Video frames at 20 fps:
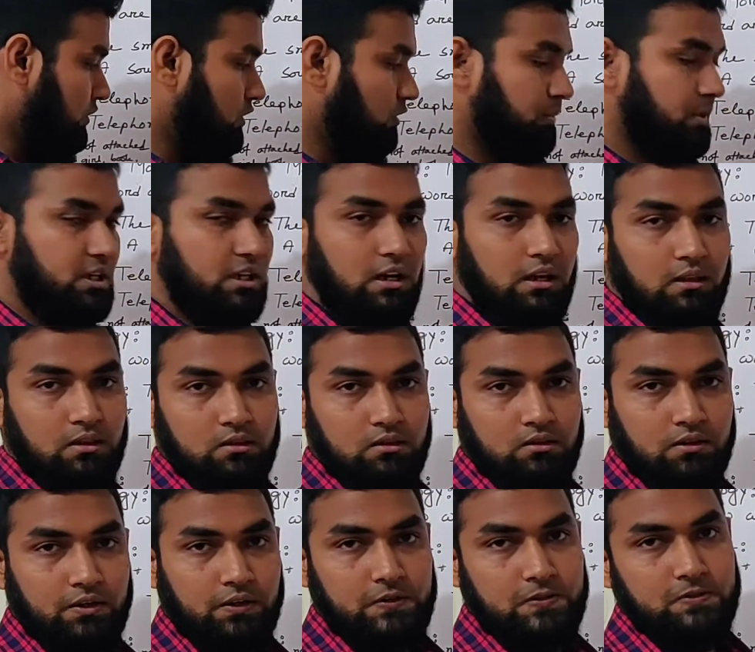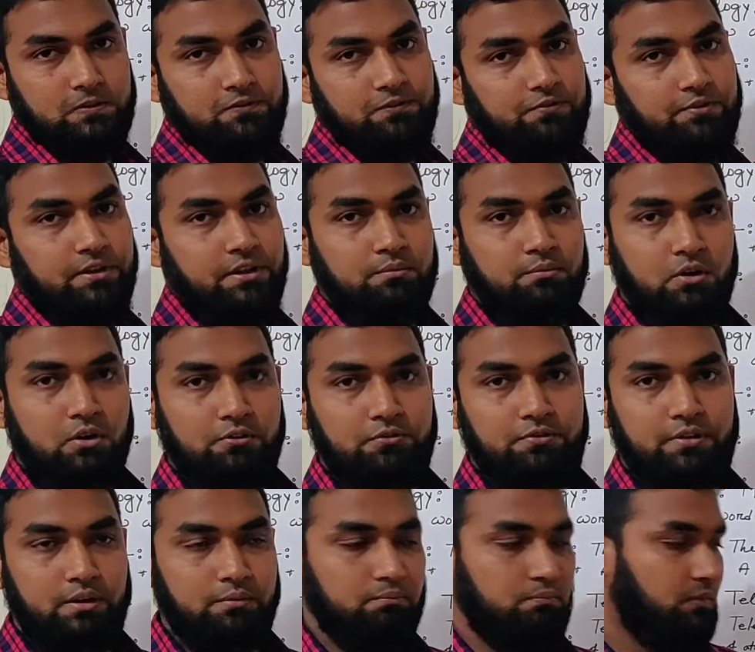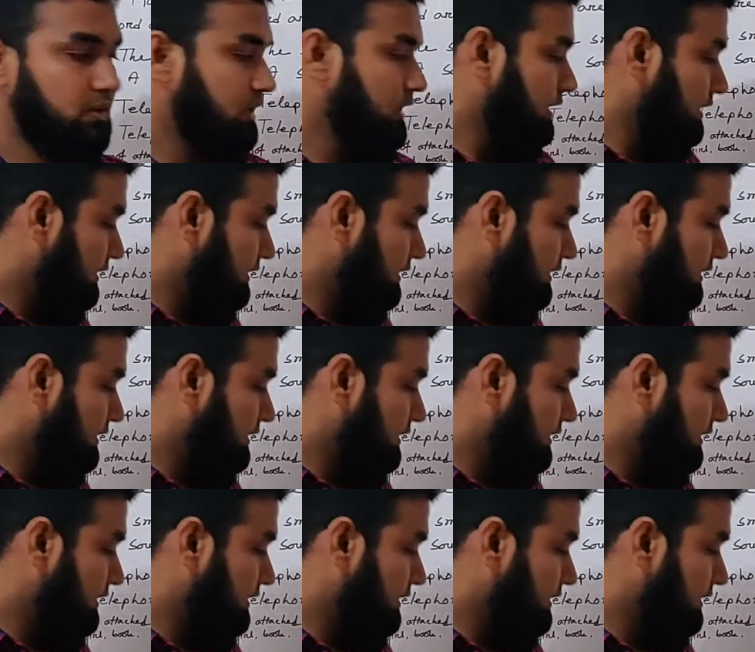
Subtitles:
nominal is a free morpheme,